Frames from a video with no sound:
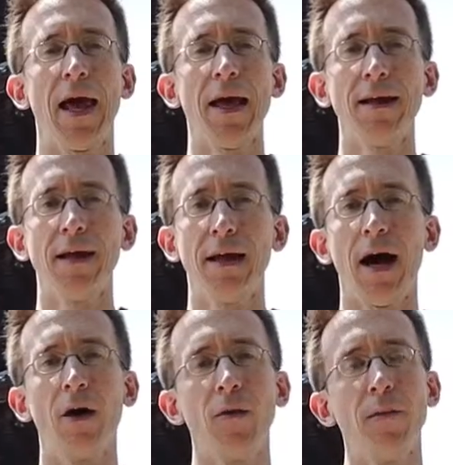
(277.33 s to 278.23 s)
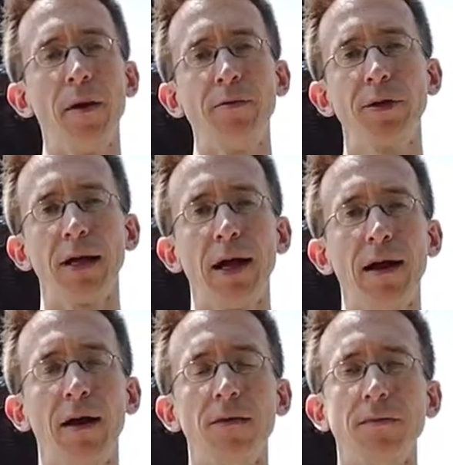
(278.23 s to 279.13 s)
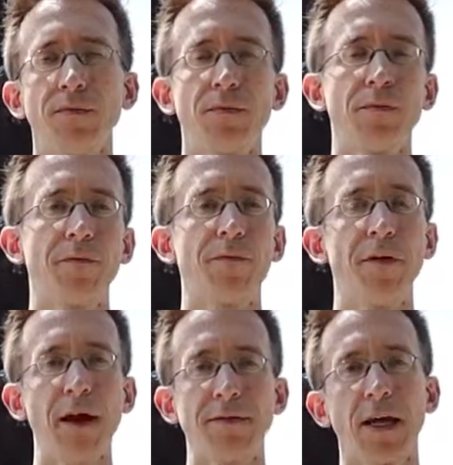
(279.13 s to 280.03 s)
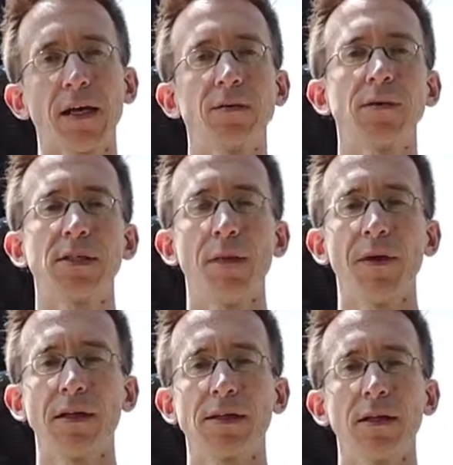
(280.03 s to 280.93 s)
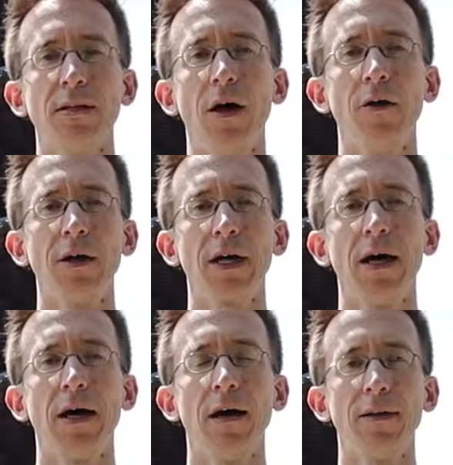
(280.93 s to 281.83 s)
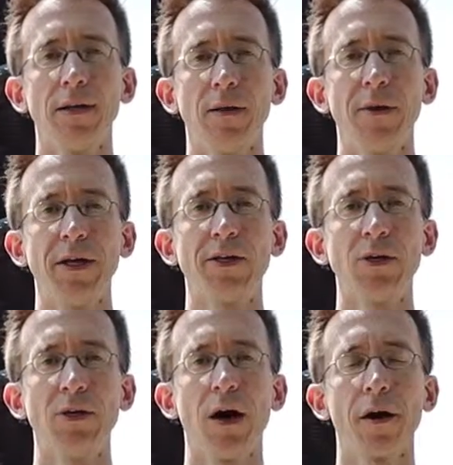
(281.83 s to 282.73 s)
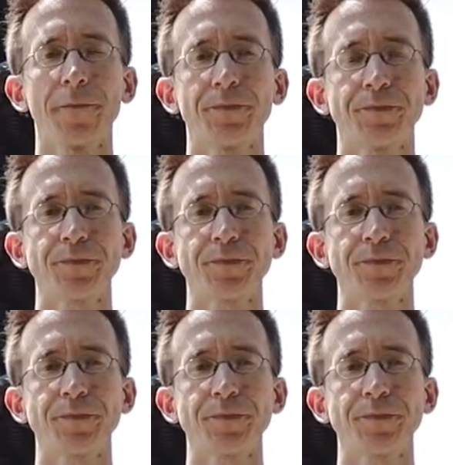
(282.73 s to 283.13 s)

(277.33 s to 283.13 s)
edit it out. Maybe you can edit out 5 seconds when something's loading a little bit too long.